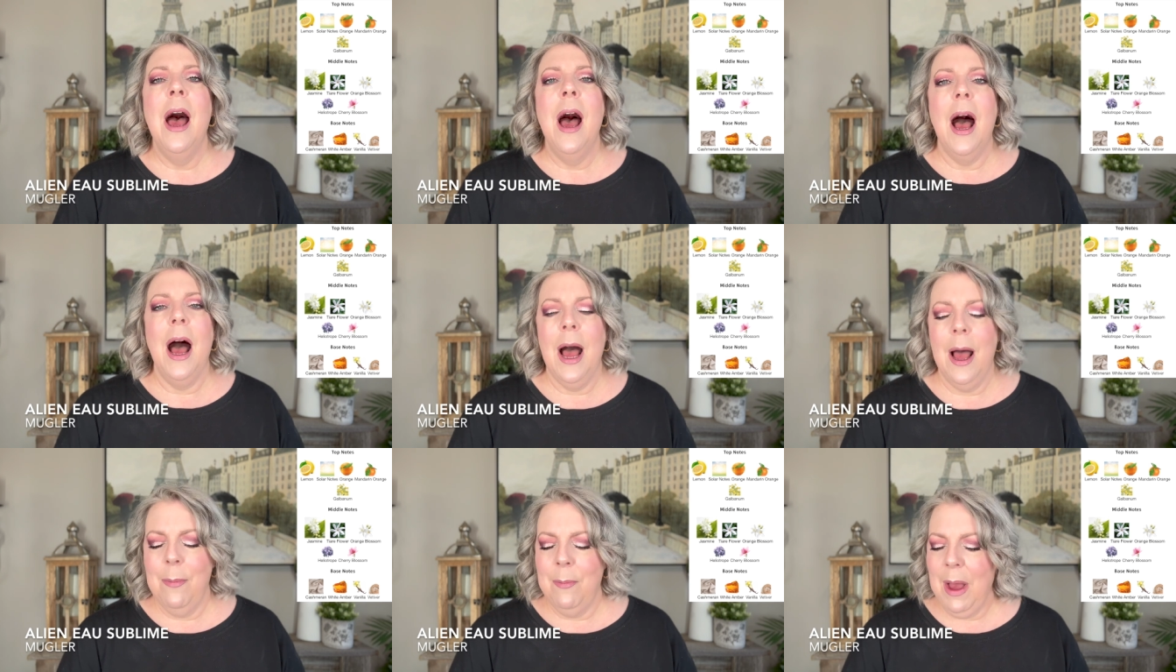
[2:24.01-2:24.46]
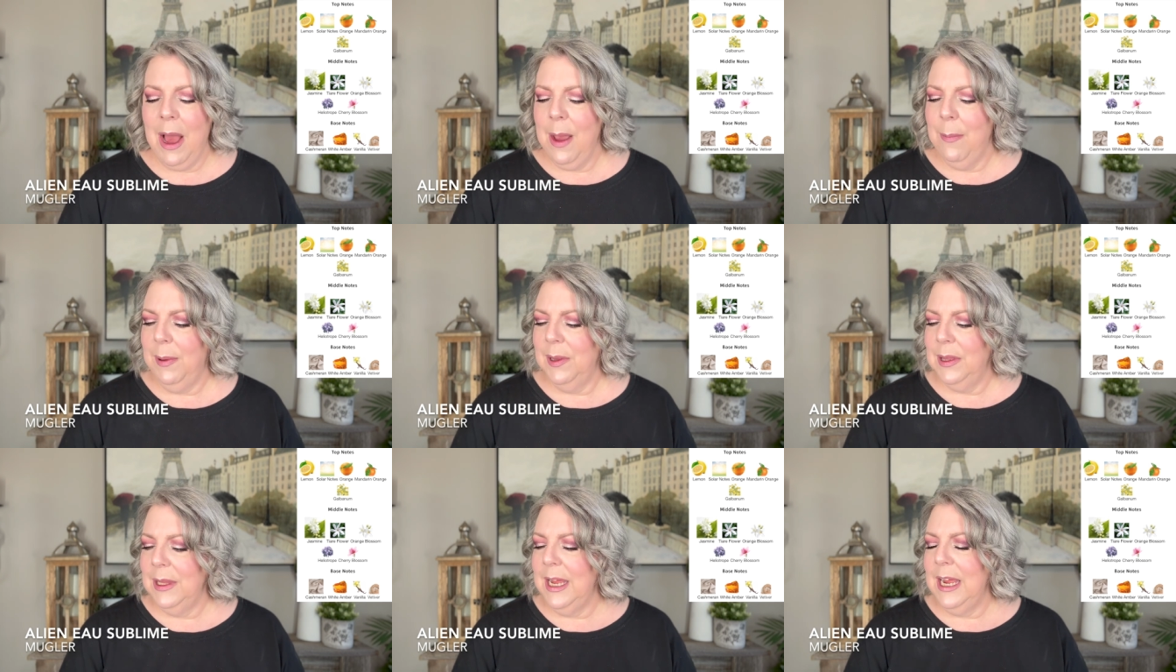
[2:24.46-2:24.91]
Um, I
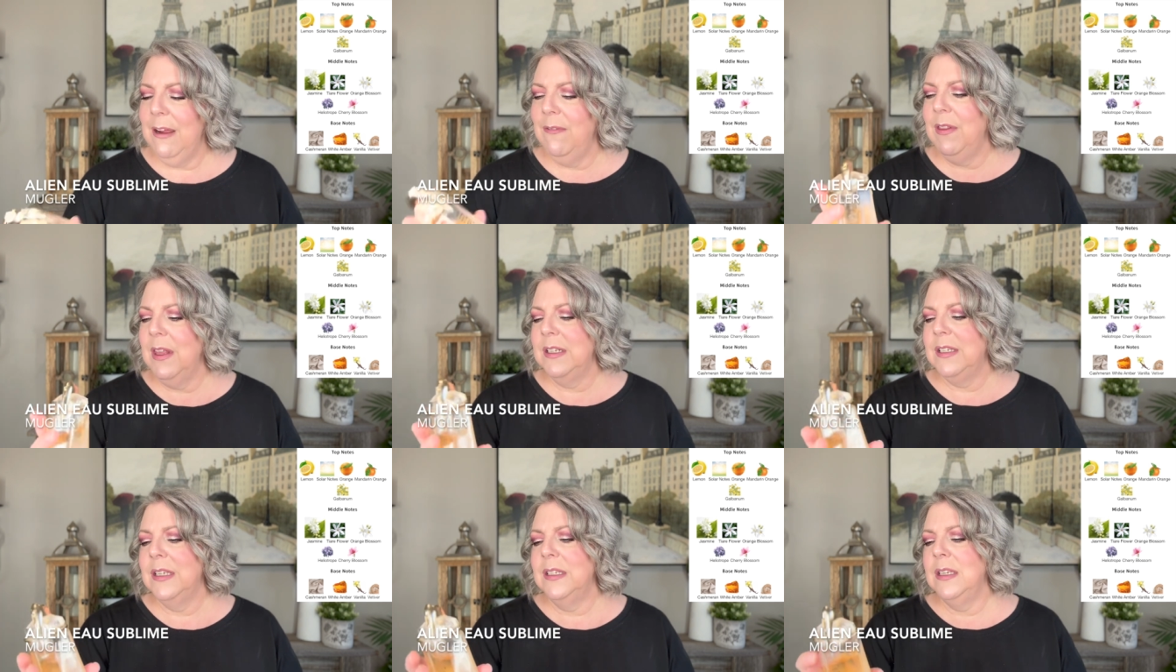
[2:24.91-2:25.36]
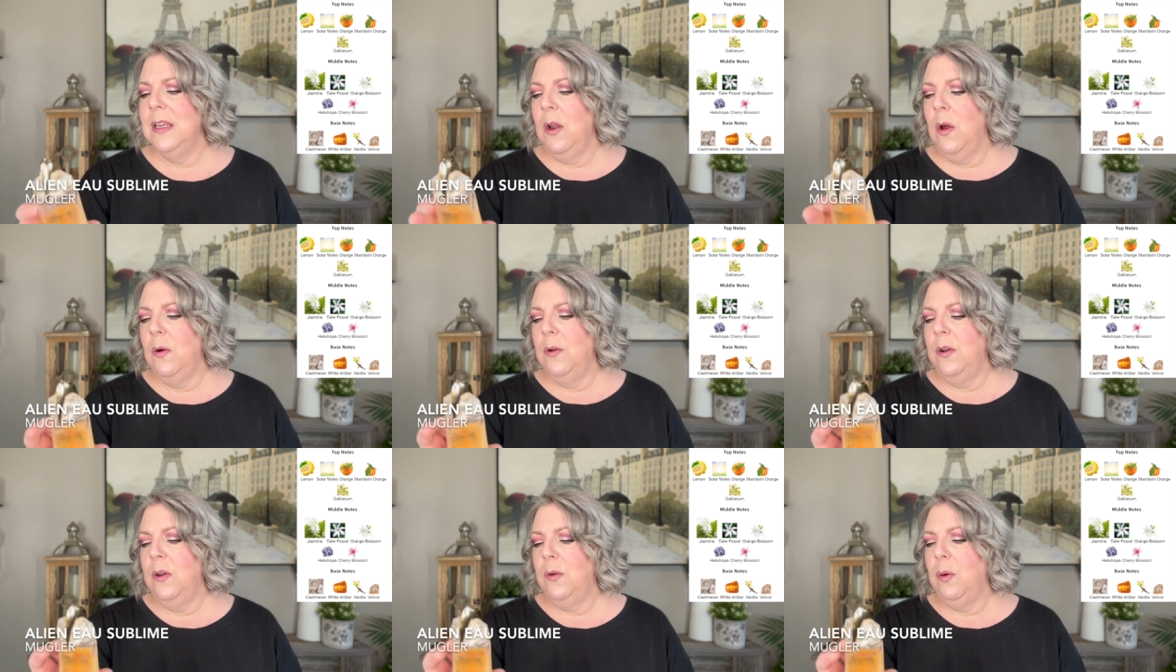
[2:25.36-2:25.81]
believe this is an
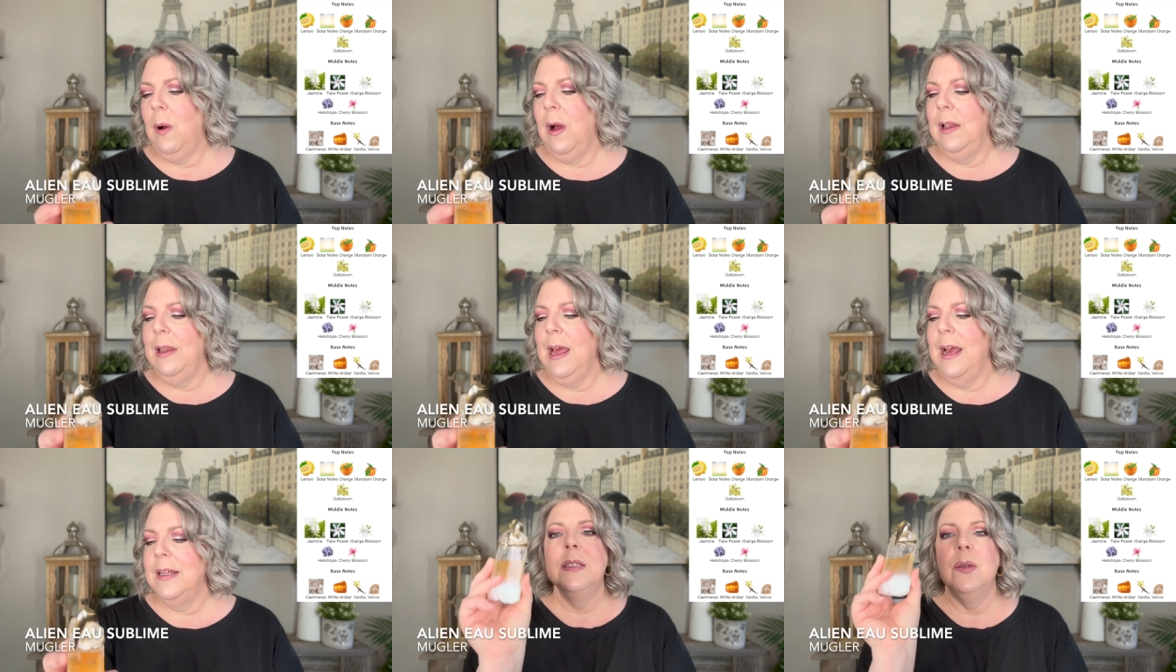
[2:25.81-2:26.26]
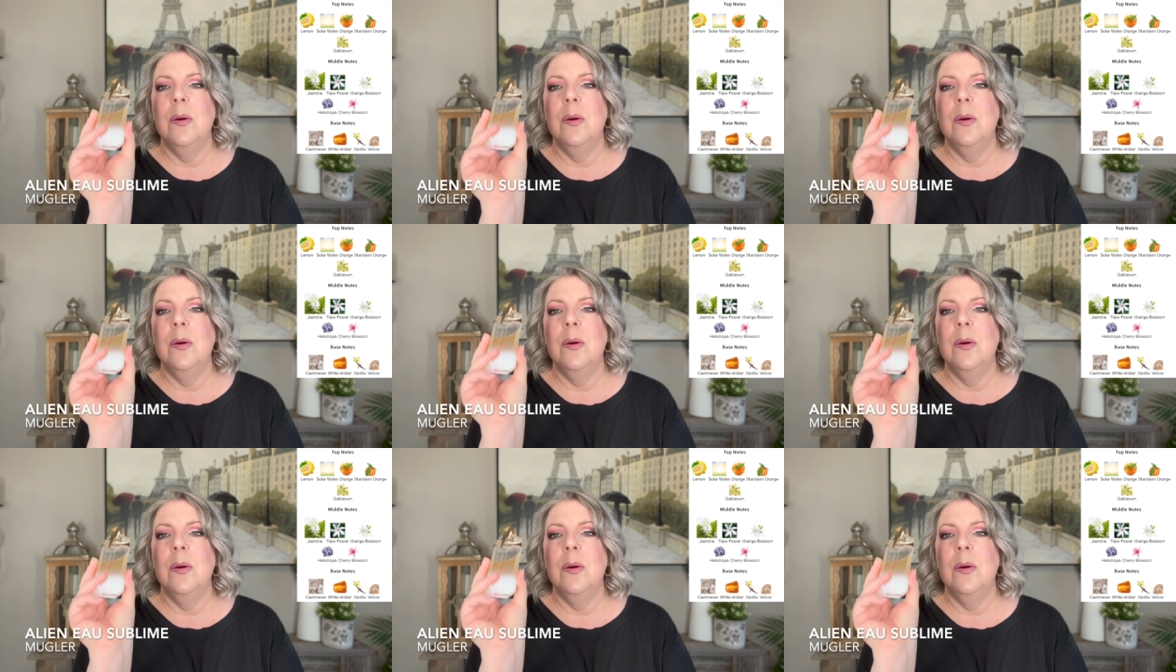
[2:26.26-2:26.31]
eau de toilette,